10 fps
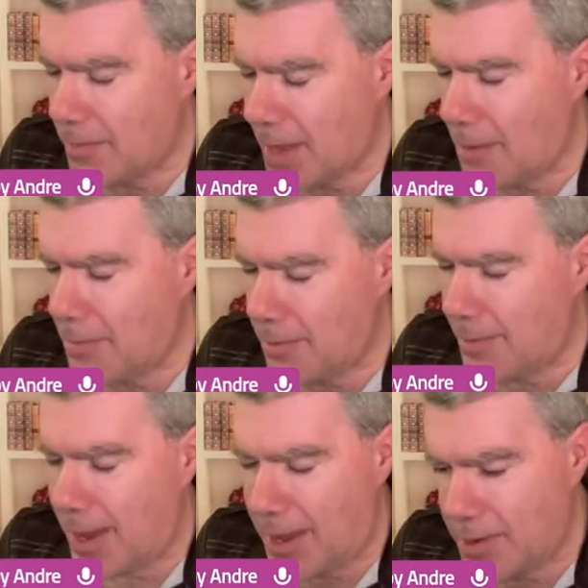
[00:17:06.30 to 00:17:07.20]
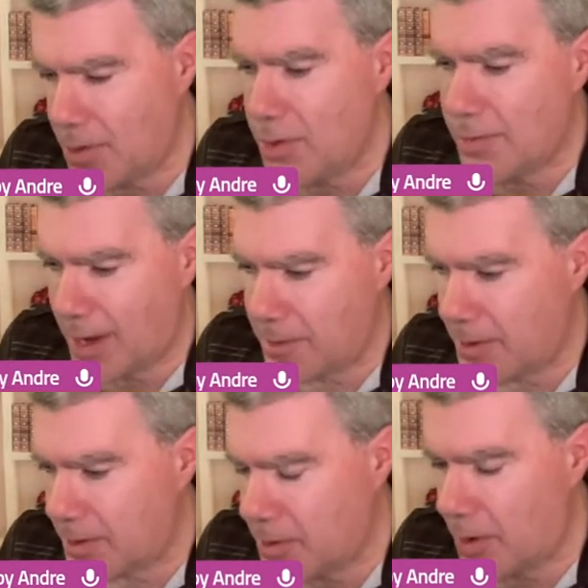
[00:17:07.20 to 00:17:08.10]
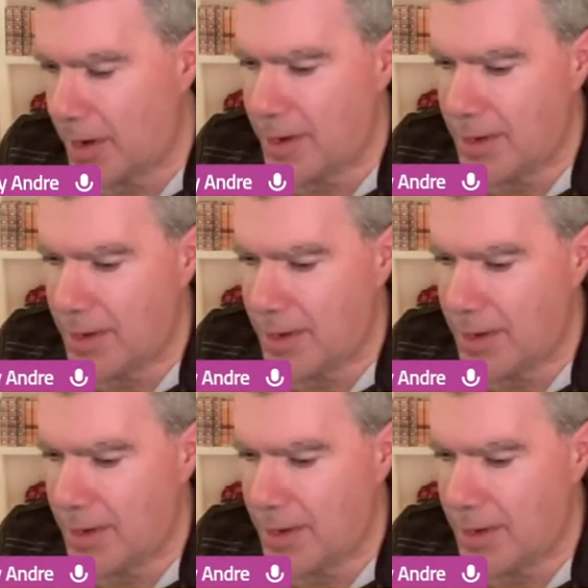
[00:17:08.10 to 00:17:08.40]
Apple Pay to buy Bitcoin